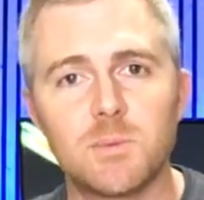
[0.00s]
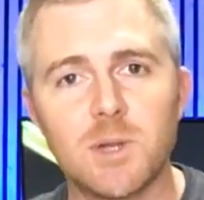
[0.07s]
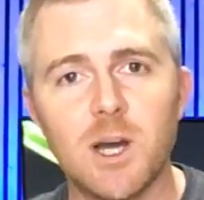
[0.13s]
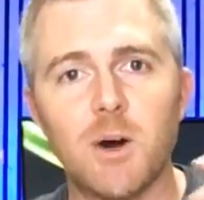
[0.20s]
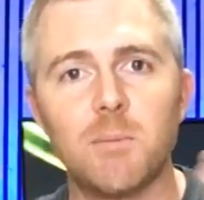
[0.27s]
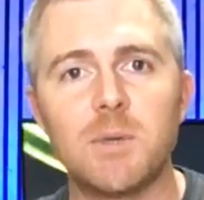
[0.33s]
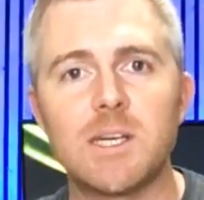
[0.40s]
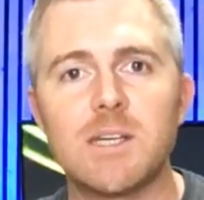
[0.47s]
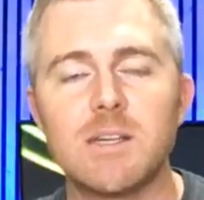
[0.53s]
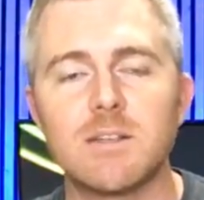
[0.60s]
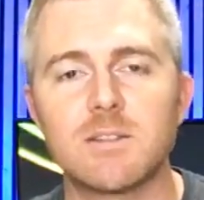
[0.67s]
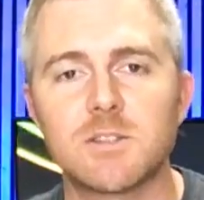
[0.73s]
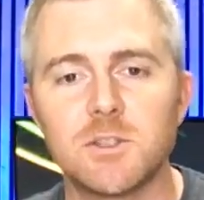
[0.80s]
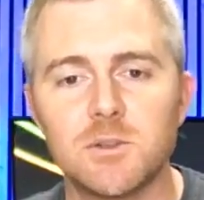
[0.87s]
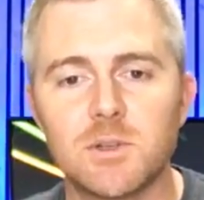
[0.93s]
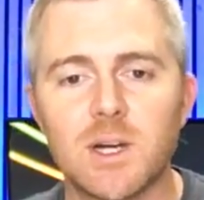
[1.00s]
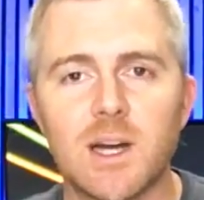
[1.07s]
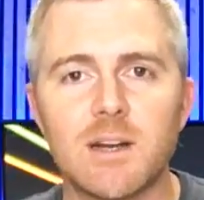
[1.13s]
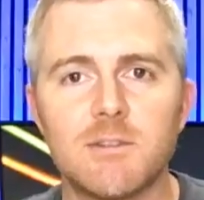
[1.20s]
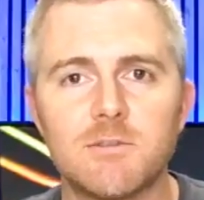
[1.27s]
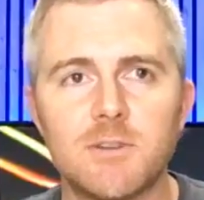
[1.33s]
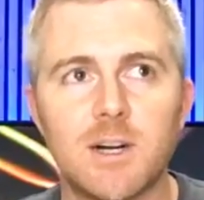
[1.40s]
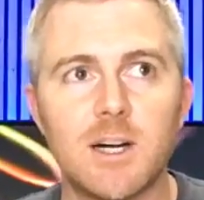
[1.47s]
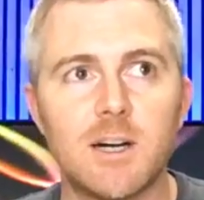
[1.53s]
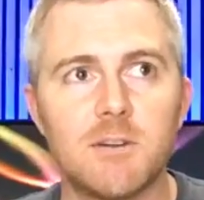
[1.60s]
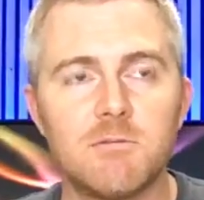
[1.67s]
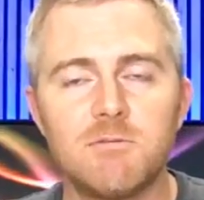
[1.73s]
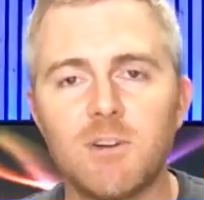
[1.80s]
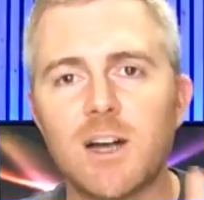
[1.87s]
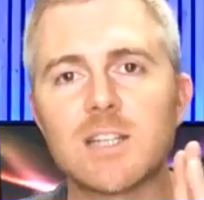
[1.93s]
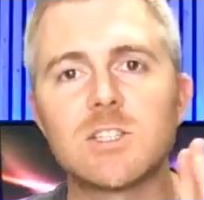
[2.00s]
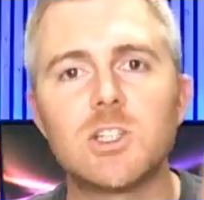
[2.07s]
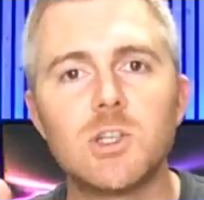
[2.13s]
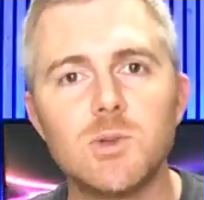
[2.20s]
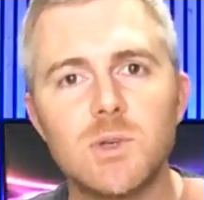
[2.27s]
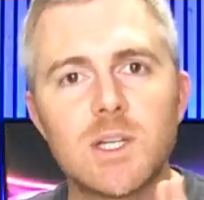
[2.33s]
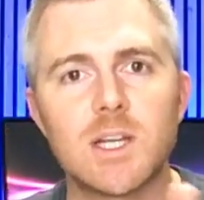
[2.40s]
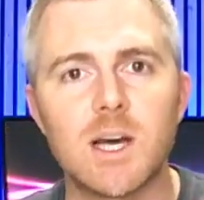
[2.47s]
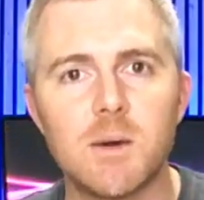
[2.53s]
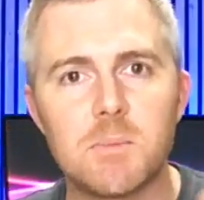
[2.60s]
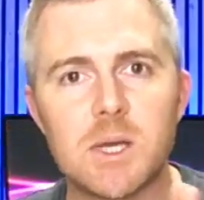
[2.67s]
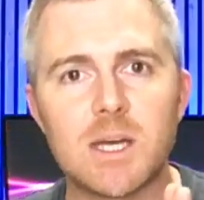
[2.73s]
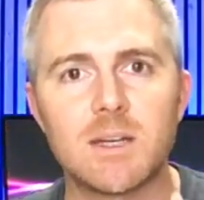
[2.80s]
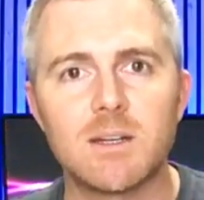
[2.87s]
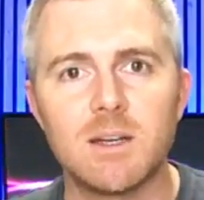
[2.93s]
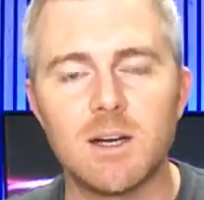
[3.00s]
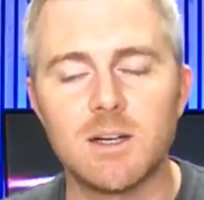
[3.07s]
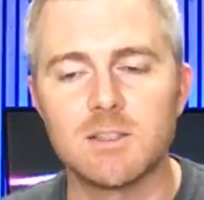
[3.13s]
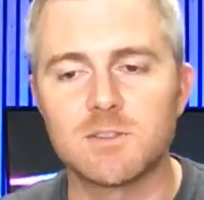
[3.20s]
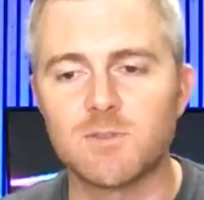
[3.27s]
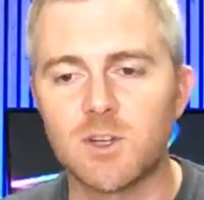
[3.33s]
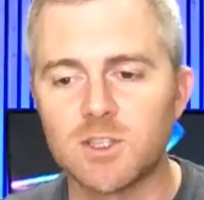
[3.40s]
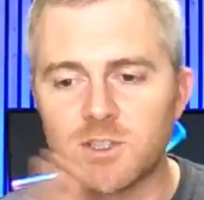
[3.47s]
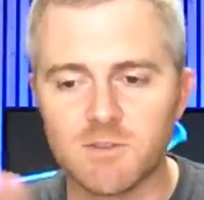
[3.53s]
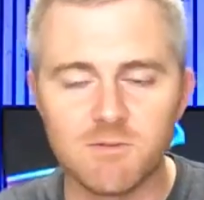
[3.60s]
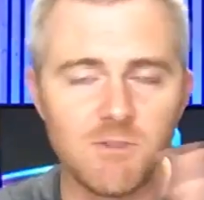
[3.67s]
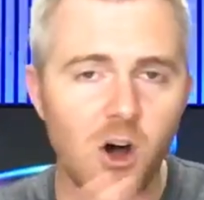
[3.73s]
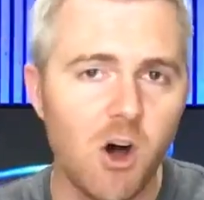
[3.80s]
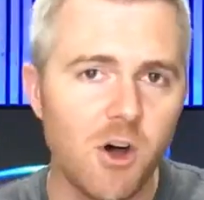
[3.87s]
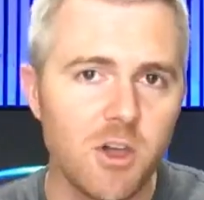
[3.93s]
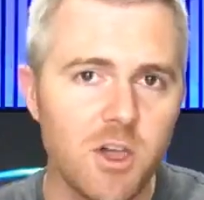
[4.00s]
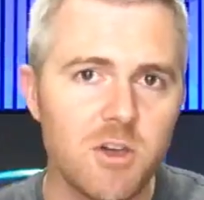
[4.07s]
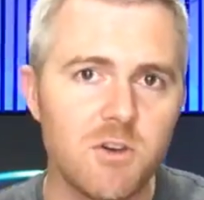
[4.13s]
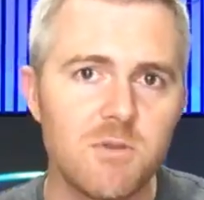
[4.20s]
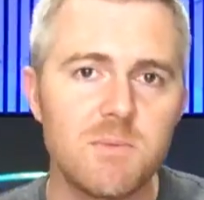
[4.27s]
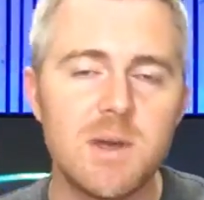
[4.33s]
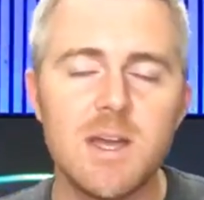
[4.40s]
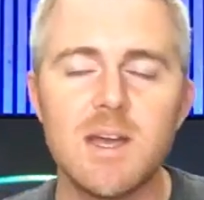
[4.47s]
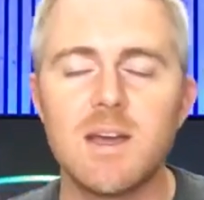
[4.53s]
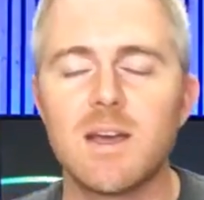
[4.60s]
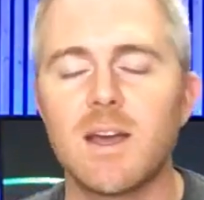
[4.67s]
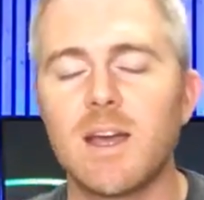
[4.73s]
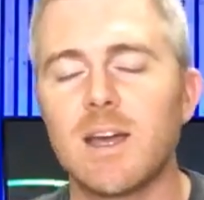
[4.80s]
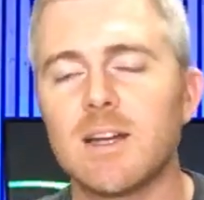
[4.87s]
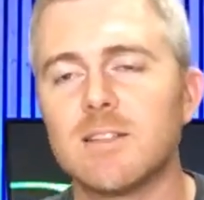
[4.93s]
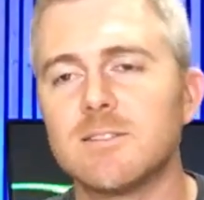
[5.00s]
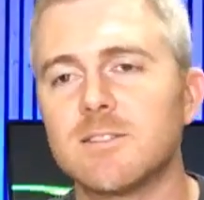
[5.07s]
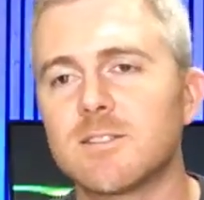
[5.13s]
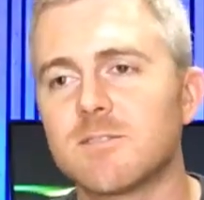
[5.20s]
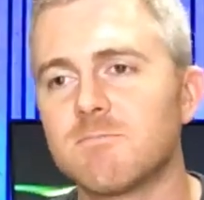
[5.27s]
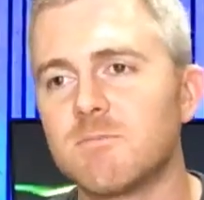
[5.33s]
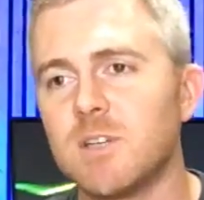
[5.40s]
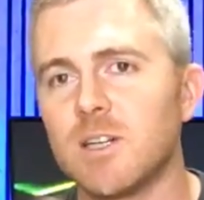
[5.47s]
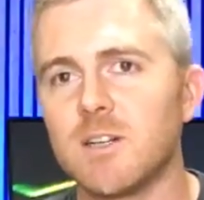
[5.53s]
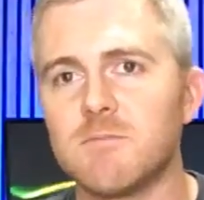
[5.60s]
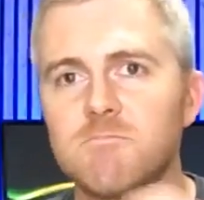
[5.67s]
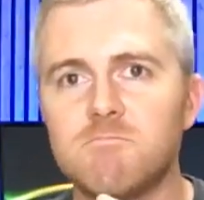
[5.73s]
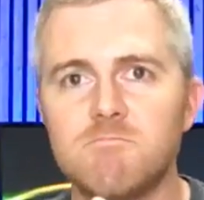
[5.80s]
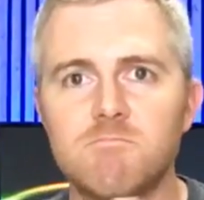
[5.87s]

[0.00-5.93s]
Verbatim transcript: helped me to kind of uh, fine-tune it a bit uh, as far as the volume and the,